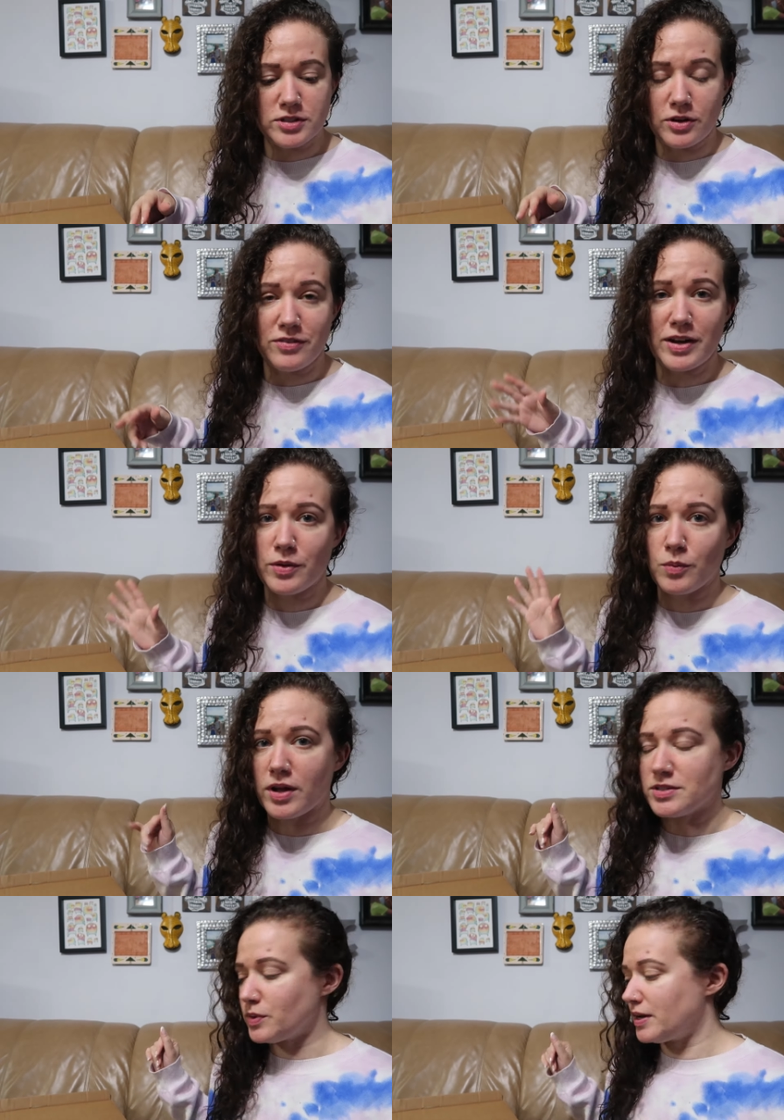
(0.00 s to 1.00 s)
So if anyone
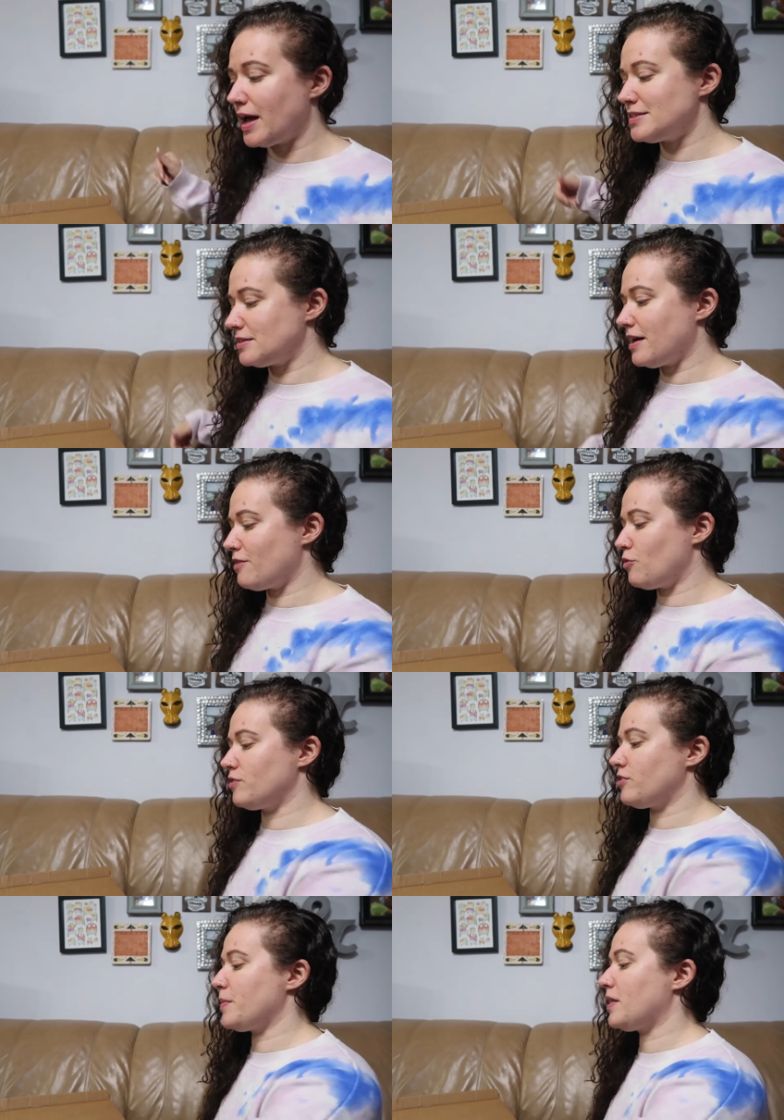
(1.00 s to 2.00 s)
wants one, I still have
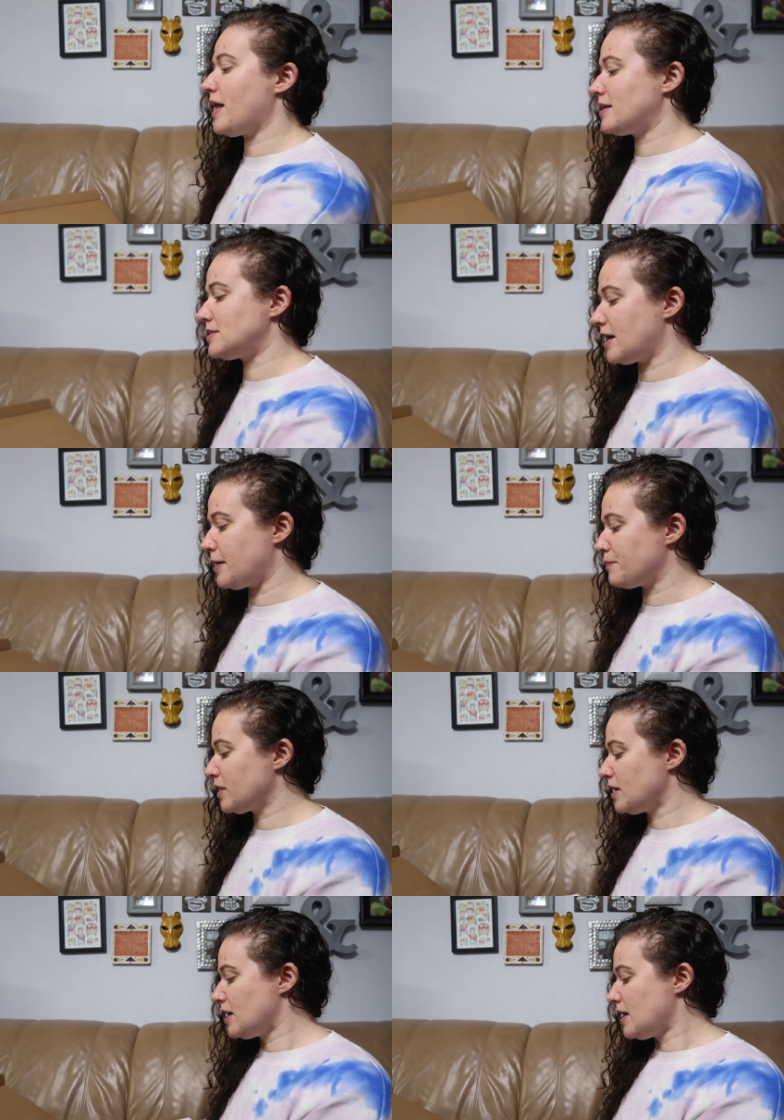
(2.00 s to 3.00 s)
one from the last time.
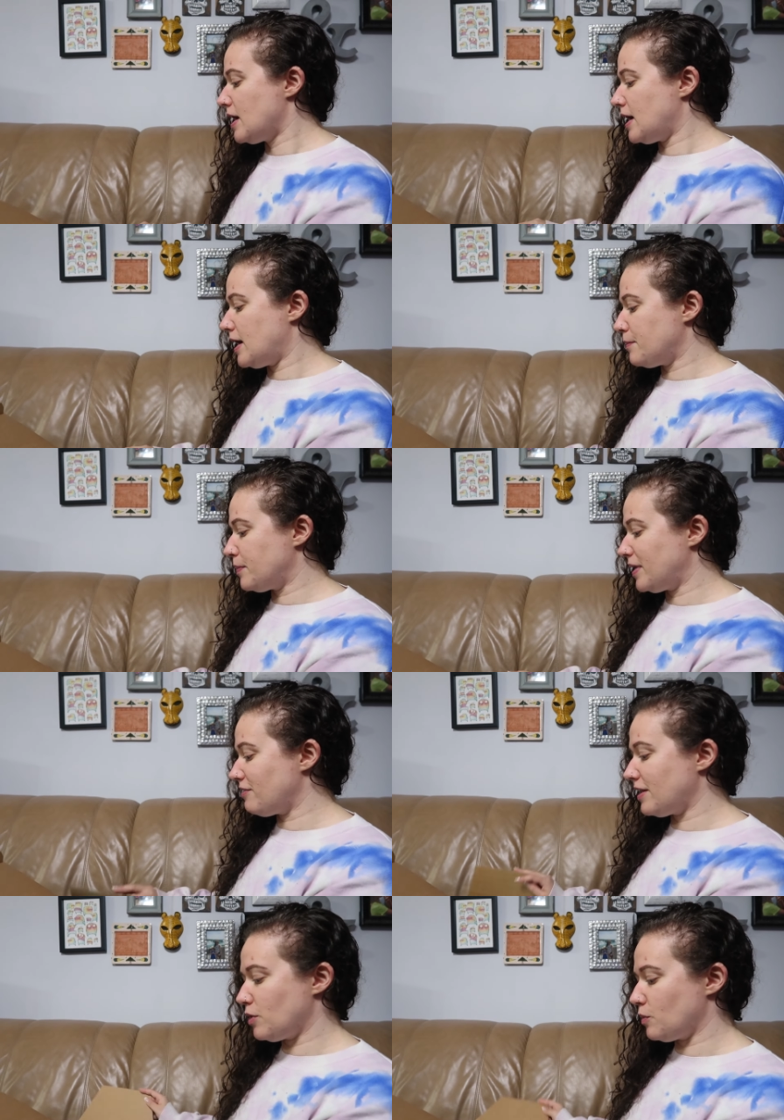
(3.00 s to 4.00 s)
But if
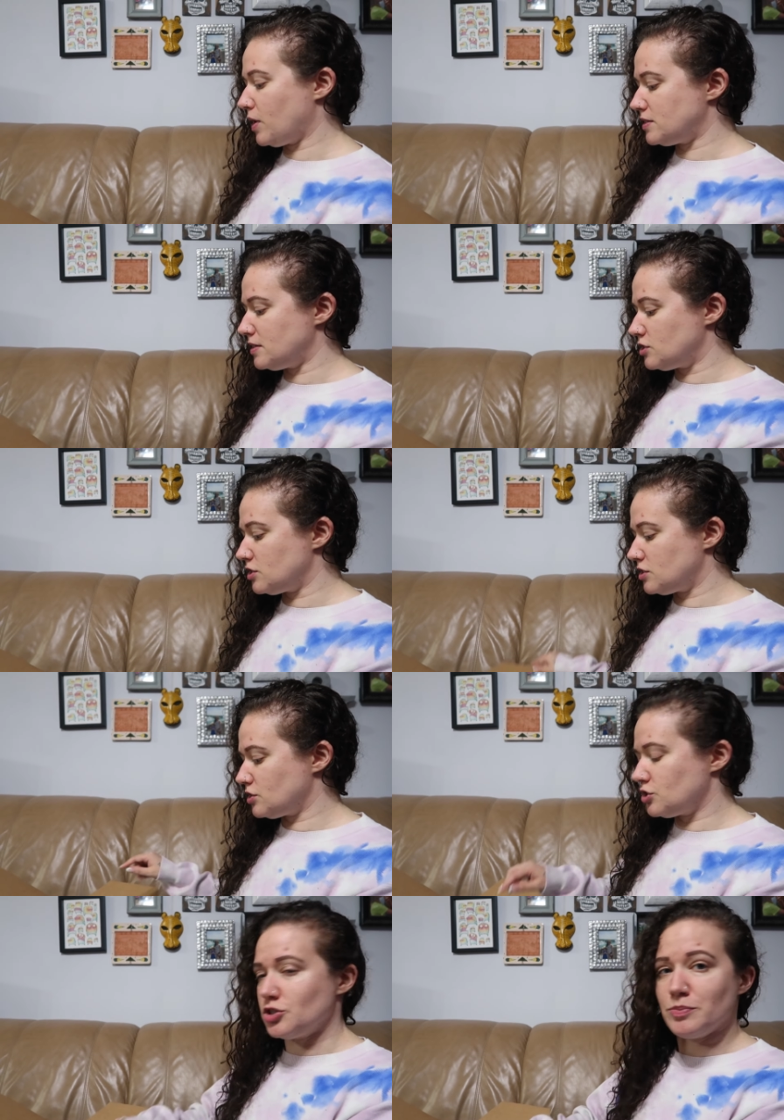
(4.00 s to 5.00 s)
anyone wants it, just
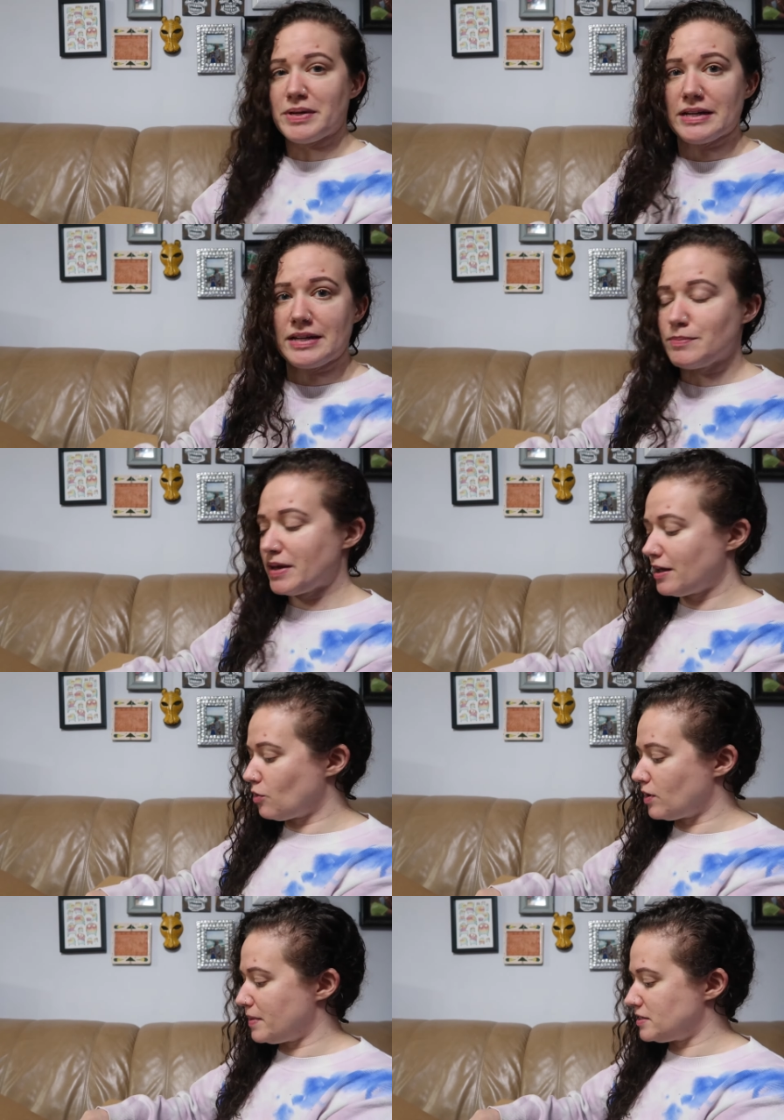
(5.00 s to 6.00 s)
shoot me an email
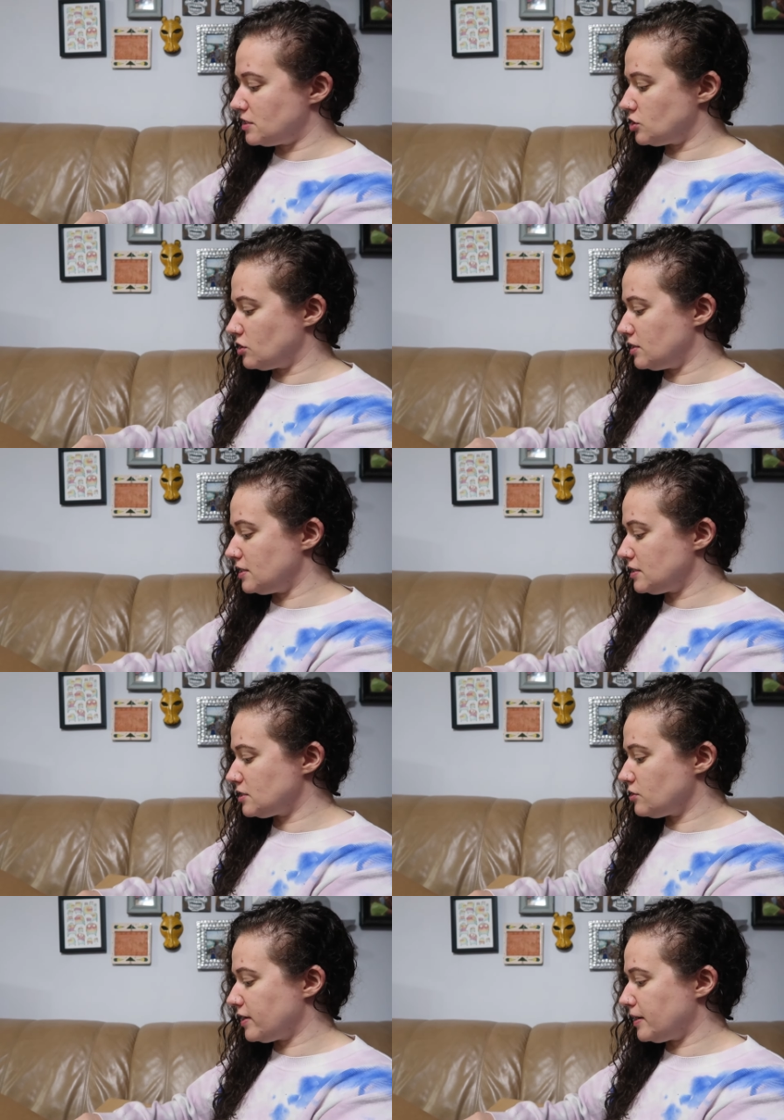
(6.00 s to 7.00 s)
or a message on
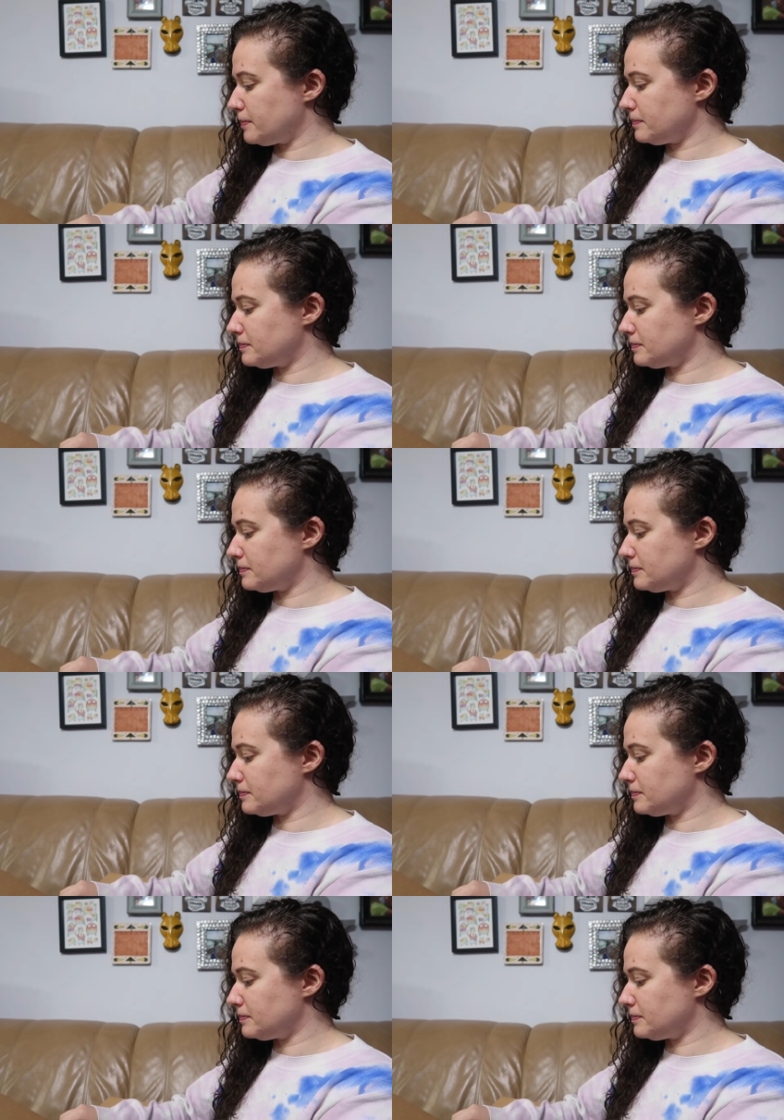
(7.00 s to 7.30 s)
Instagram.